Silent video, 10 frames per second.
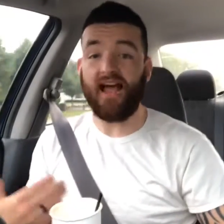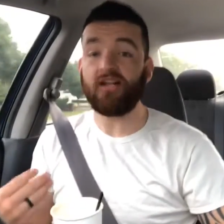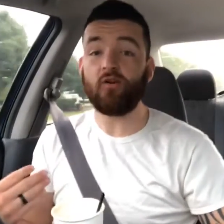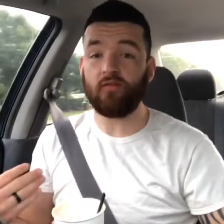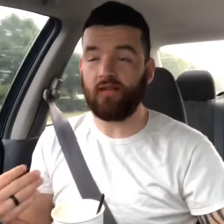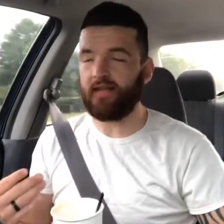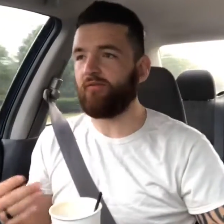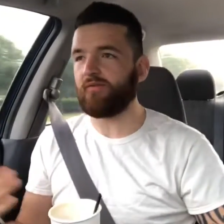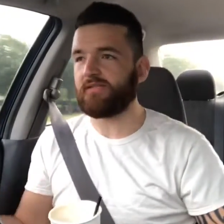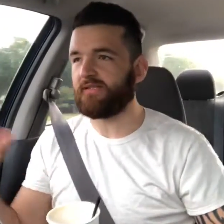I don't, like
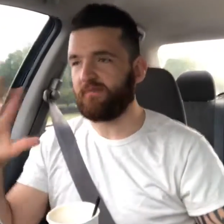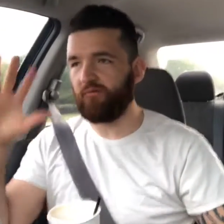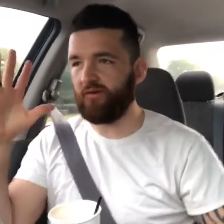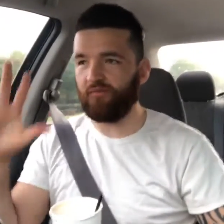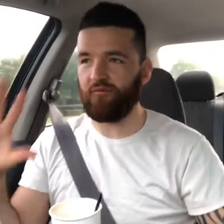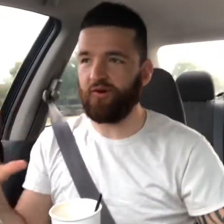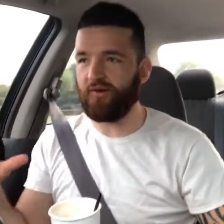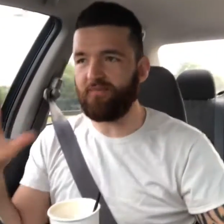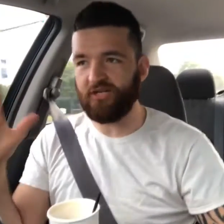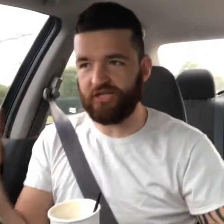we're
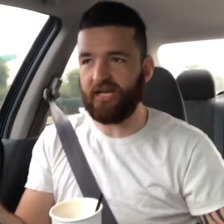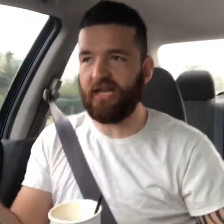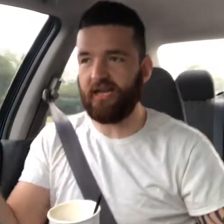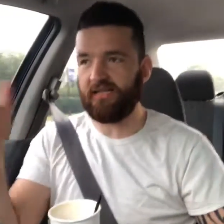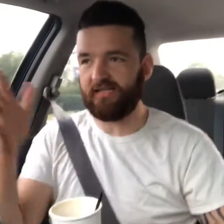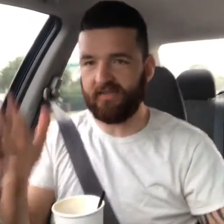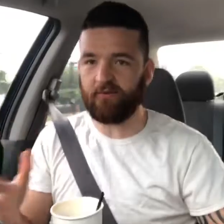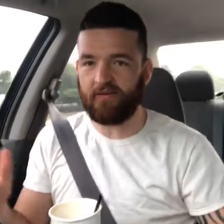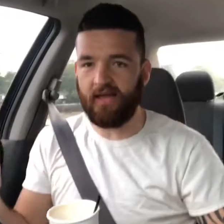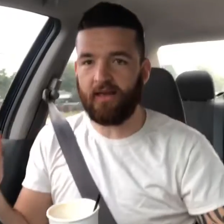in Michigan, it's
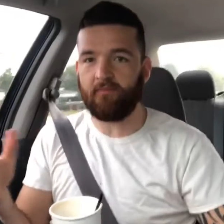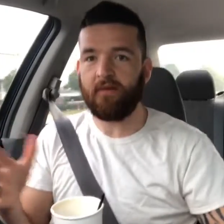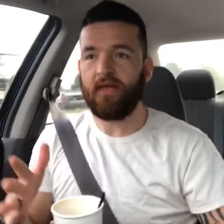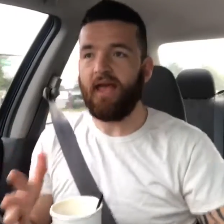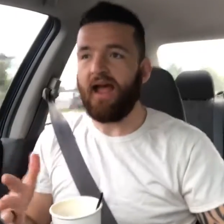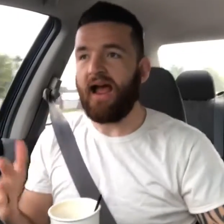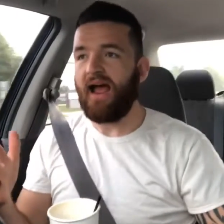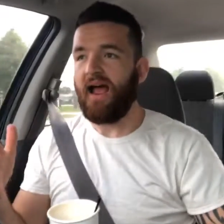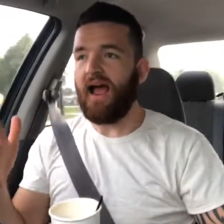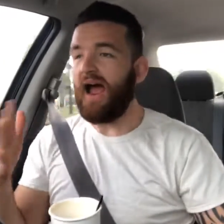
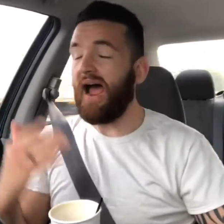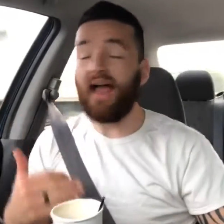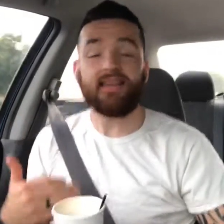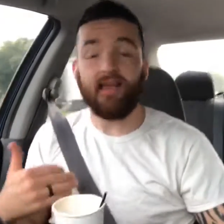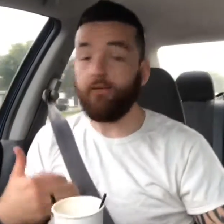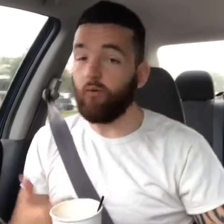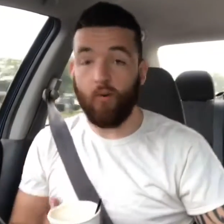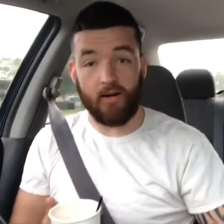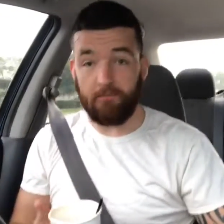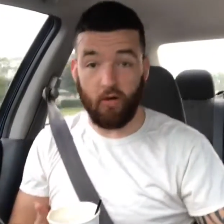summertime. I never
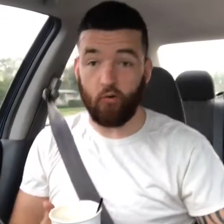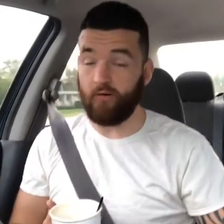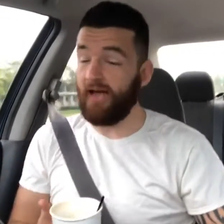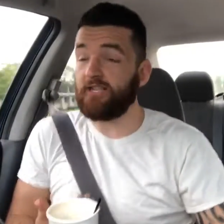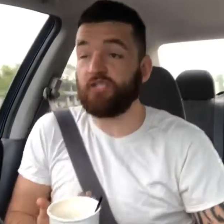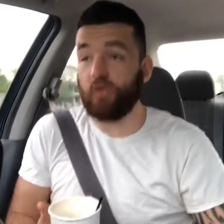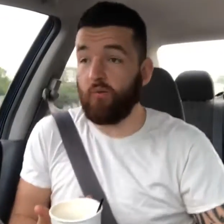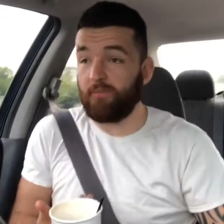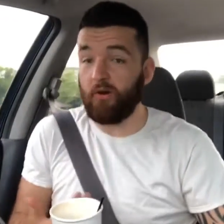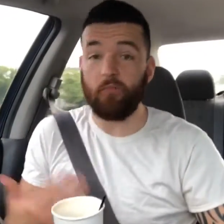want a boat. I just don't
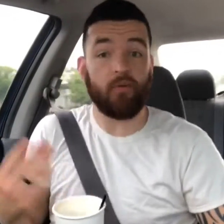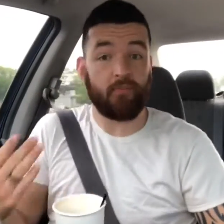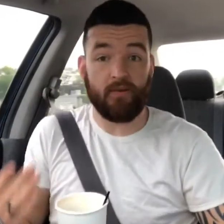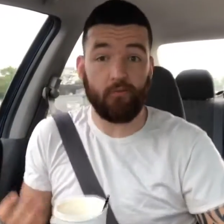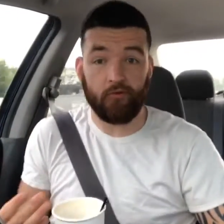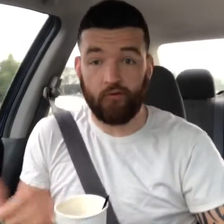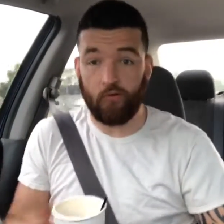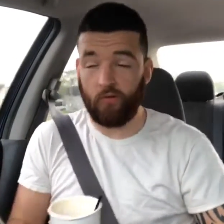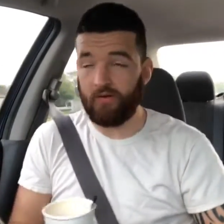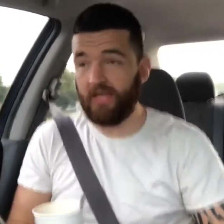want a boat, but people
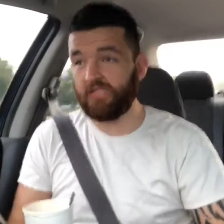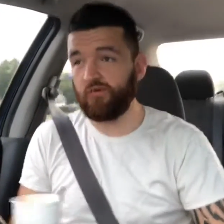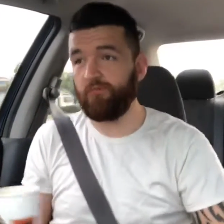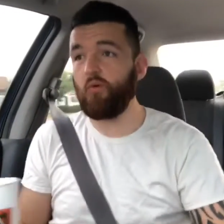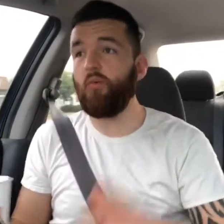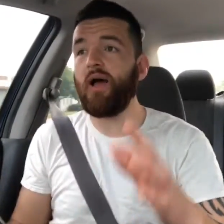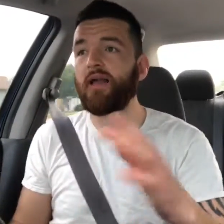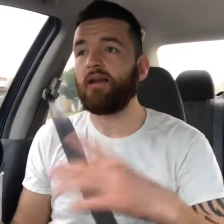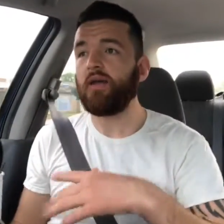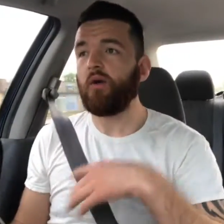do. Okay, so if you
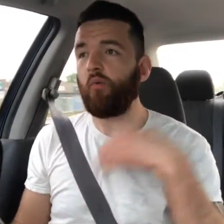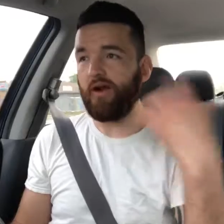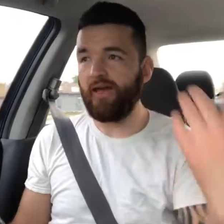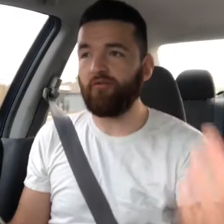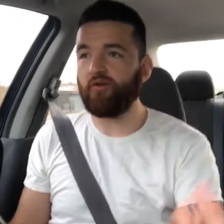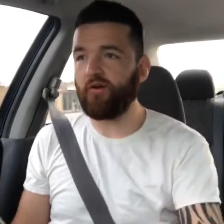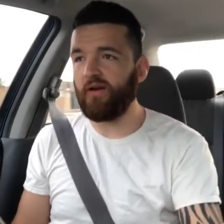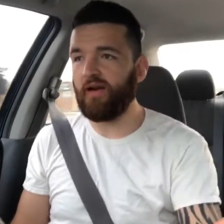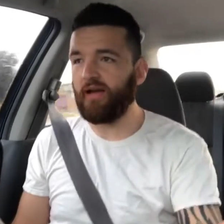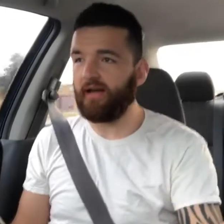want
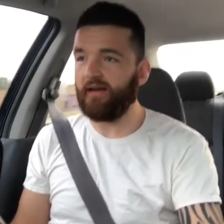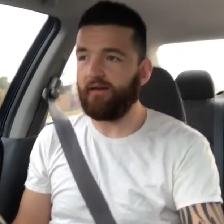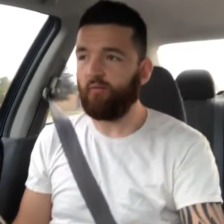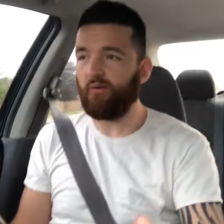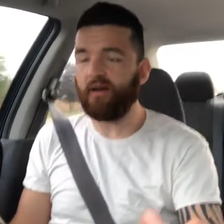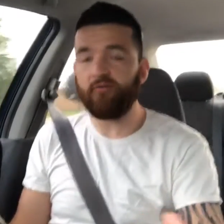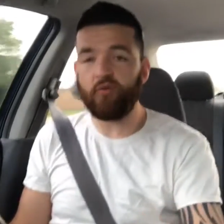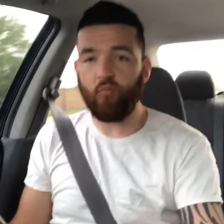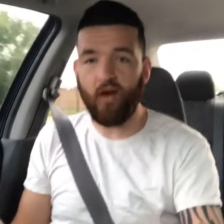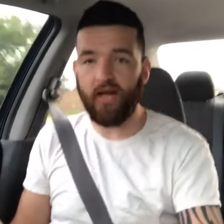whatever
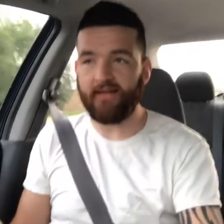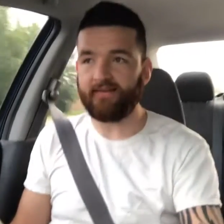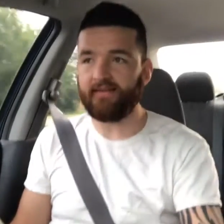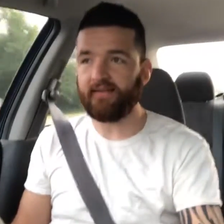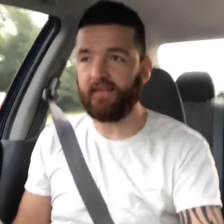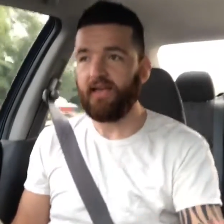you want,